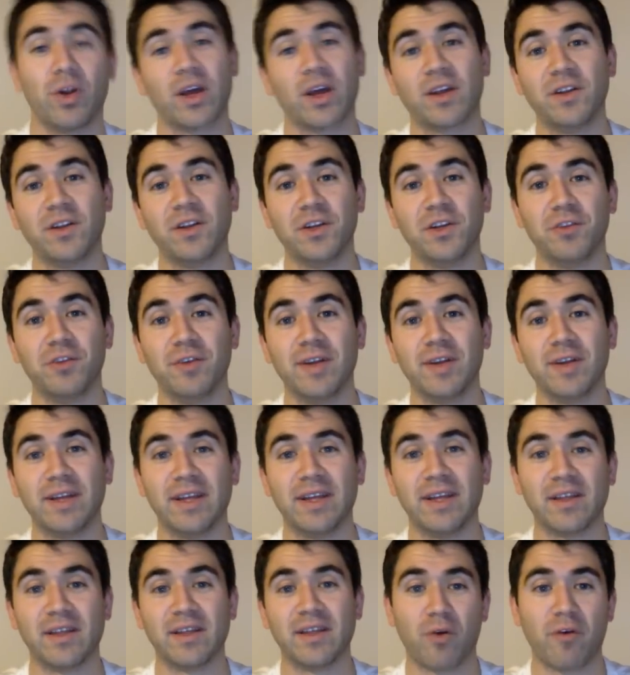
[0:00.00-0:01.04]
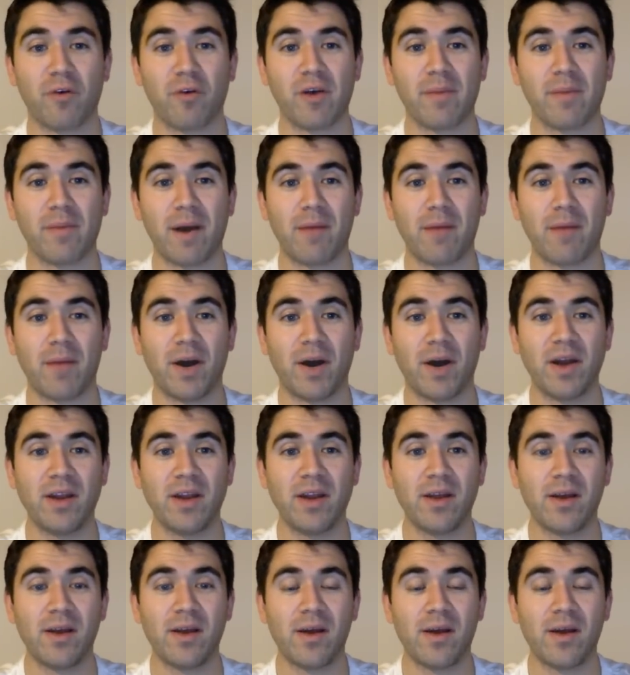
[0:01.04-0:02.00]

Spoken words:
I can do really is worry about mine.